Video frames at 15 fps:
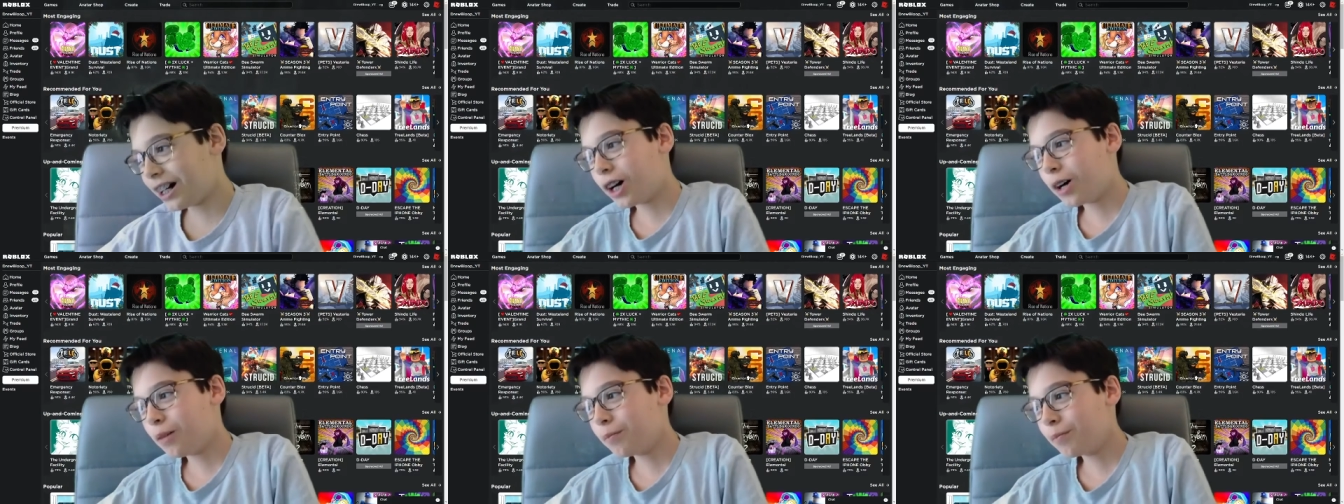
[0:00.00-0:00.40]

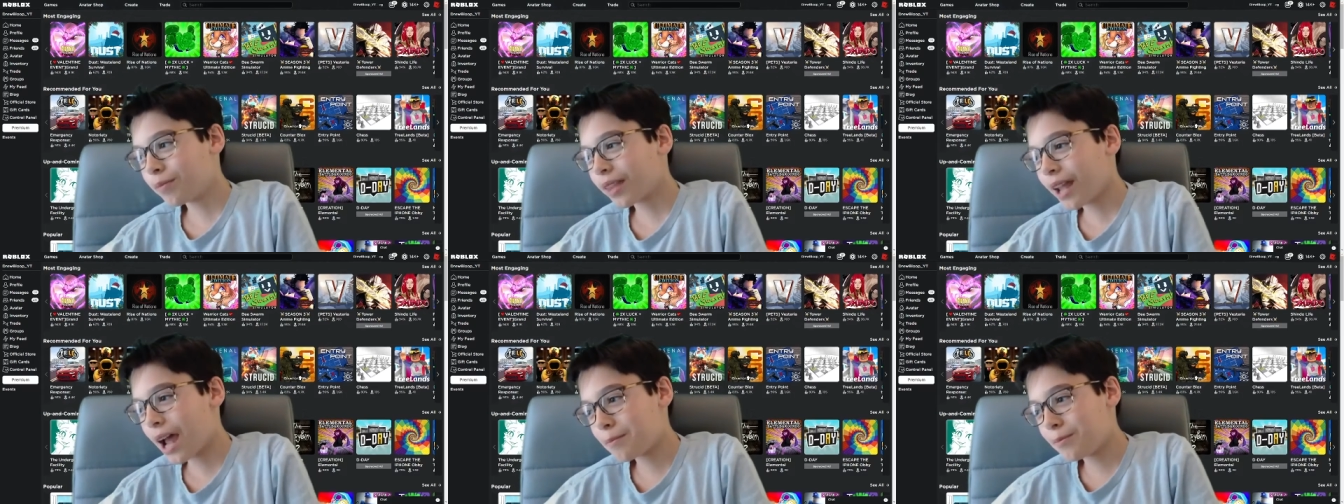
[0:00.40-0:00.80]

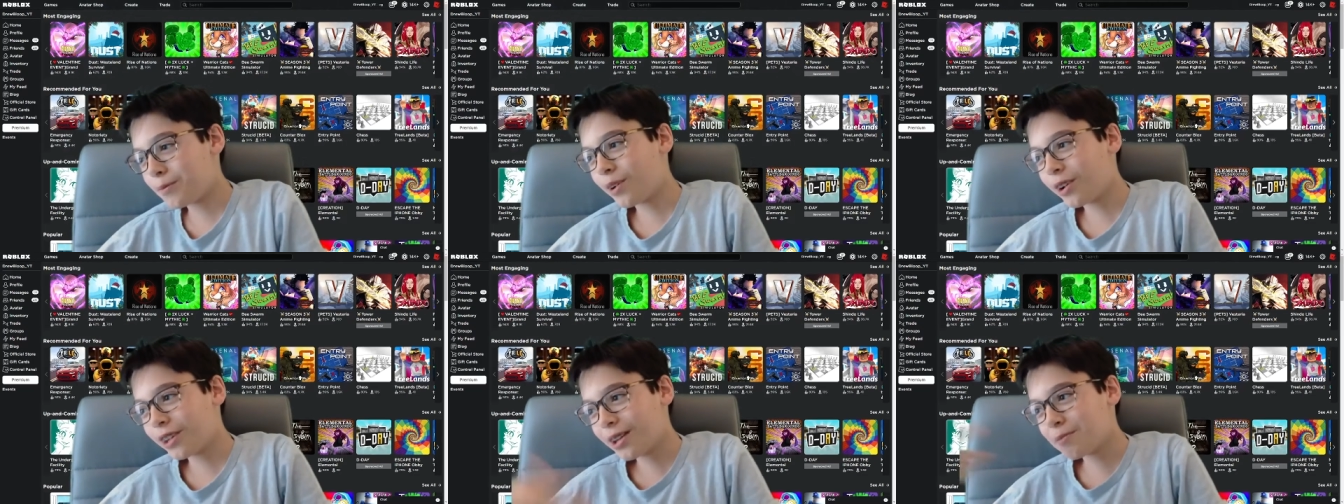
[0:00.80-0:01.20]
Um, happy
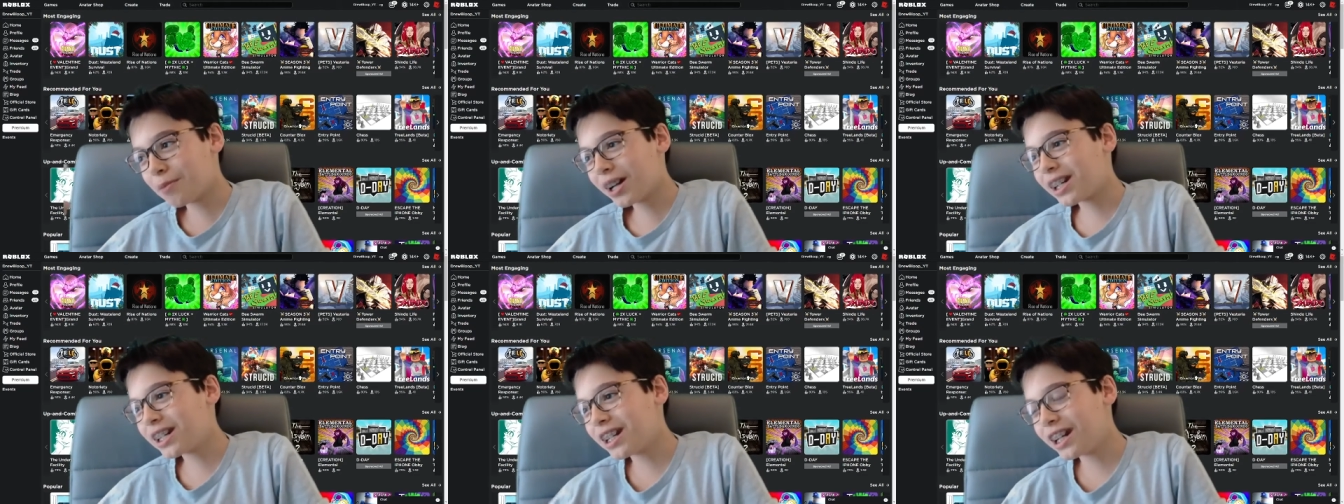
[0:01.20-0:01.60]
birthday,
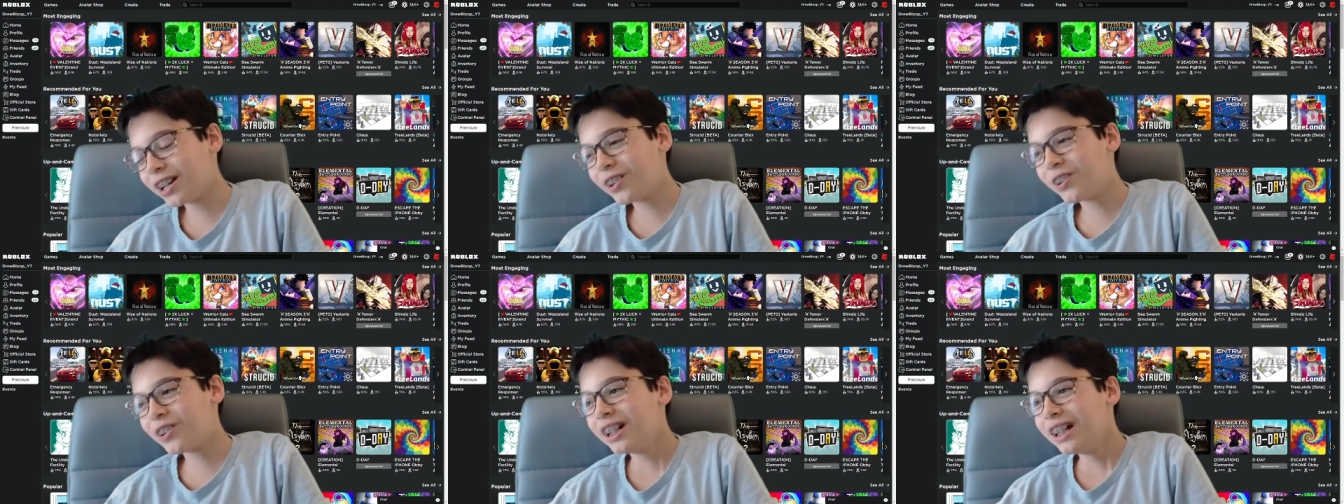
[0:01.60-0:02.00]
my
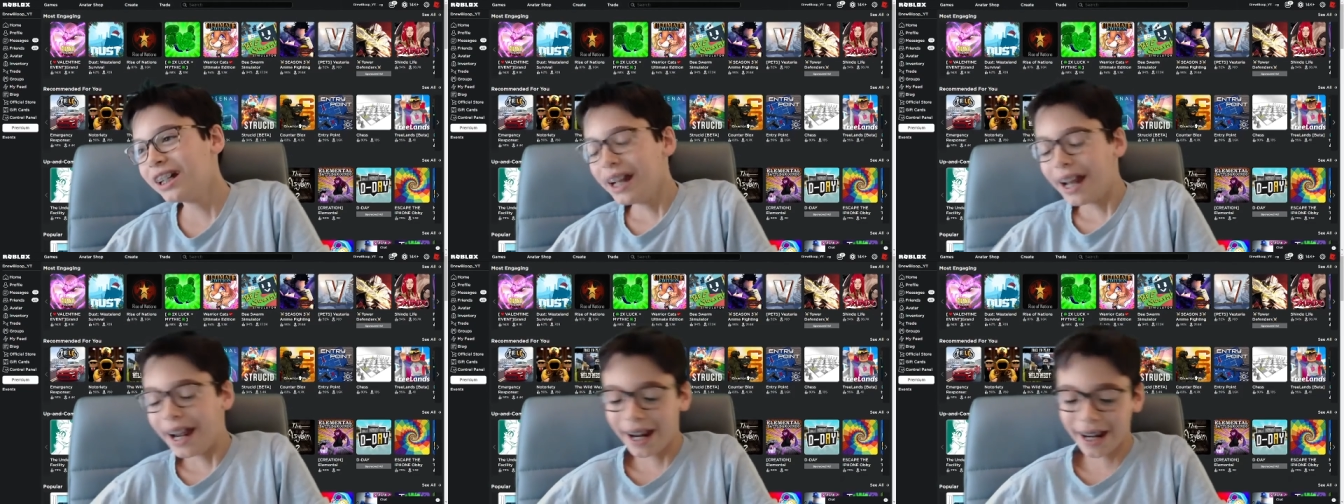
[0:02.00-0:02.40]
channel.
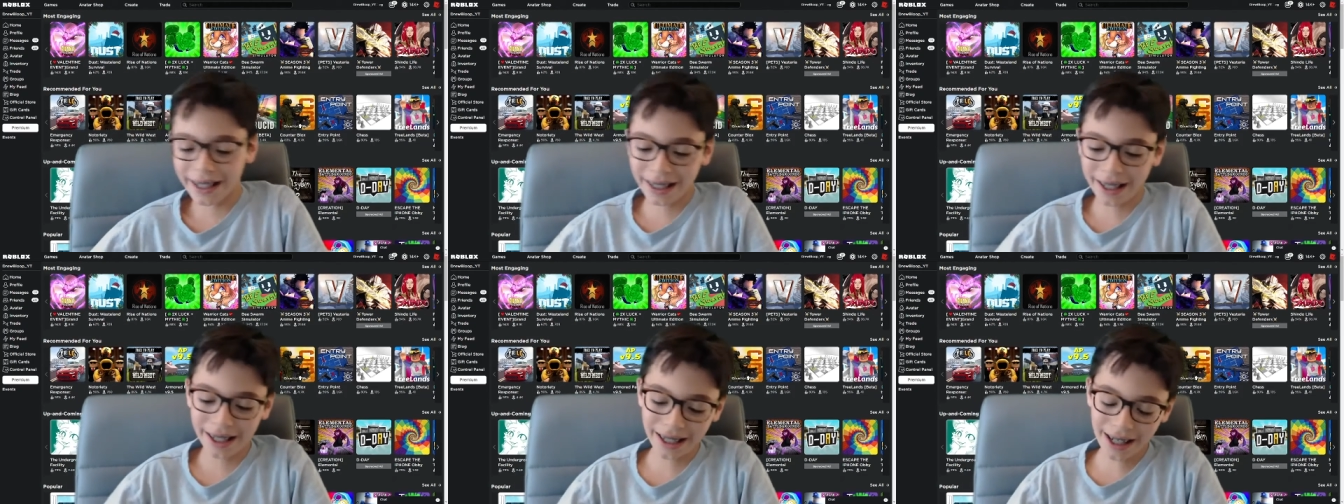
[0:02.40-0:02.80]

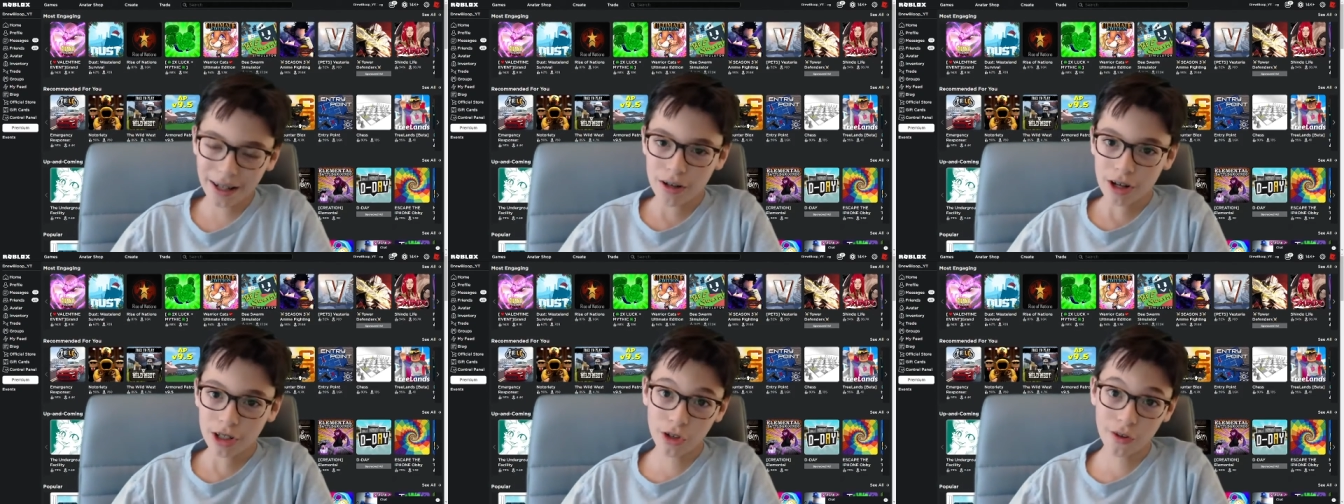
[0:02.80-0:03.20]
And uh, yeah,
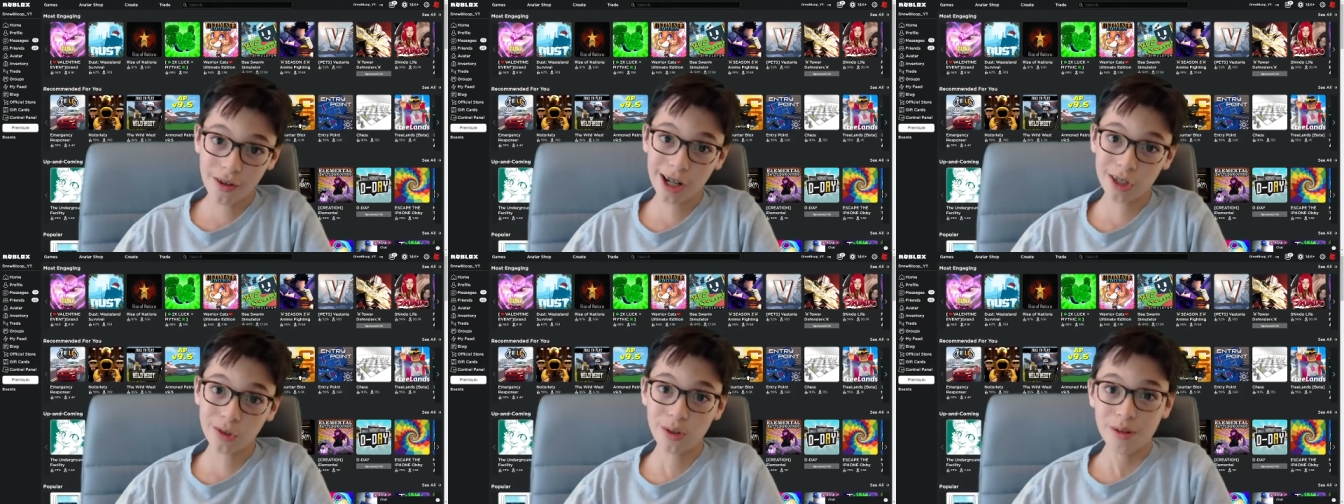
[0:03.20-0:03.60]
see you in
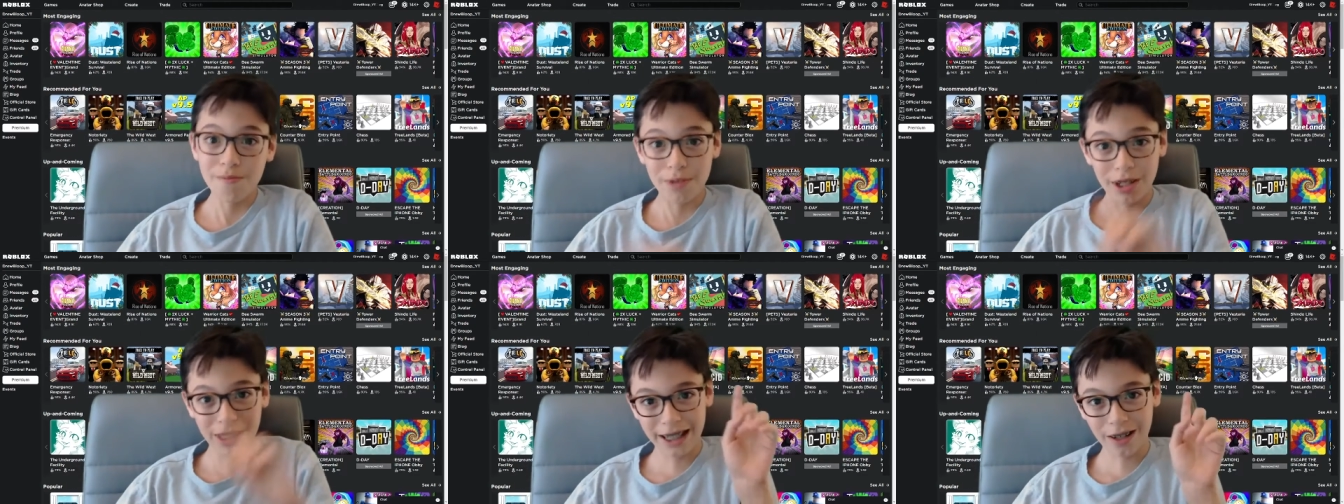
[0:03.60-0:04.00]
the next one.
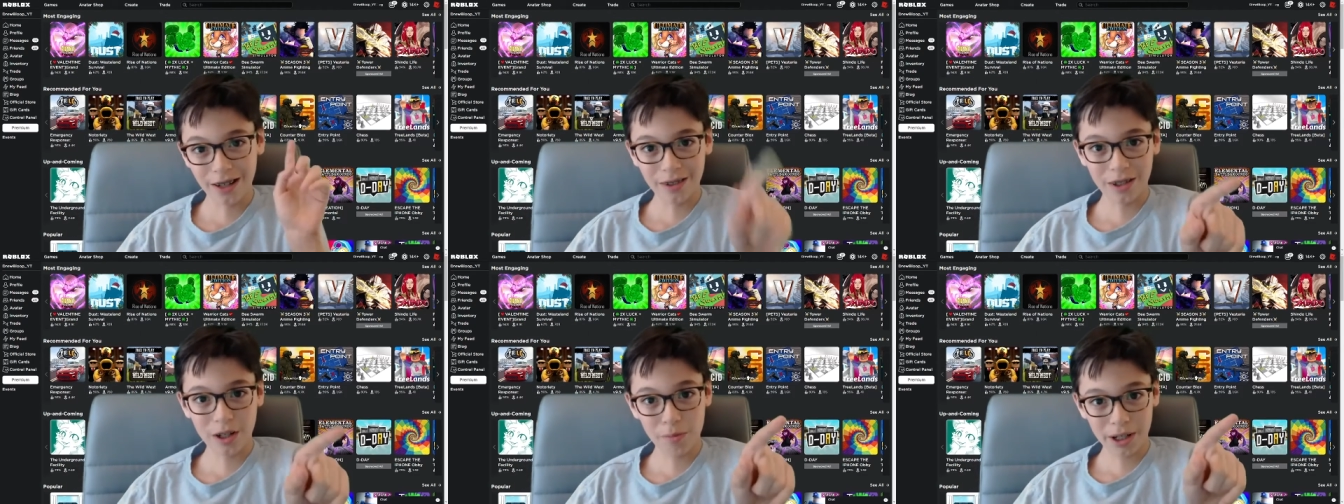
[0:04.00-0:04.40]
Peace
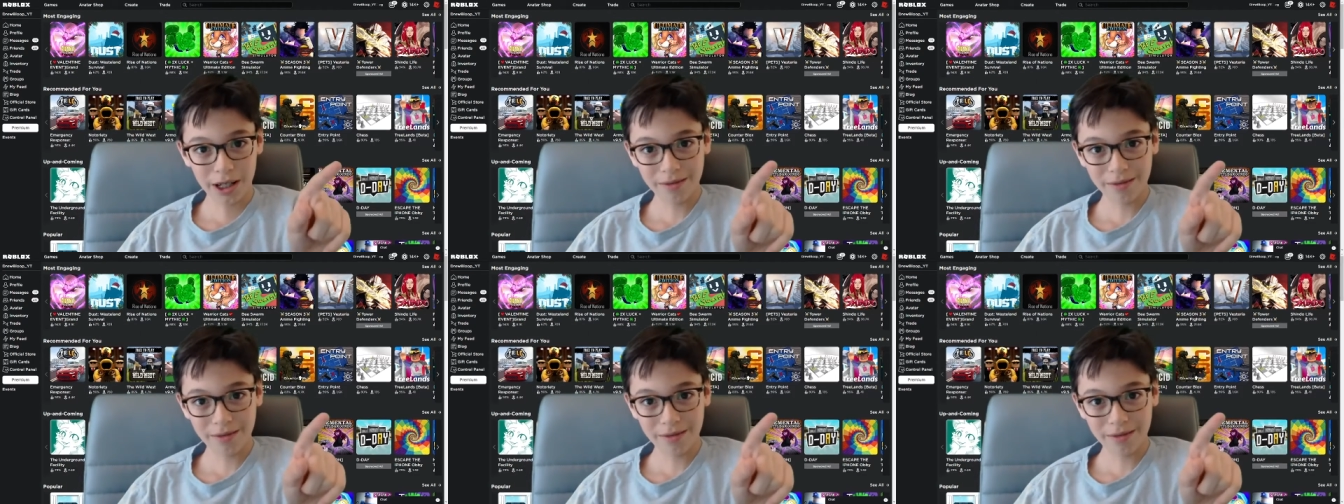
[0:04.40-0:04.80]
out. Goodbye.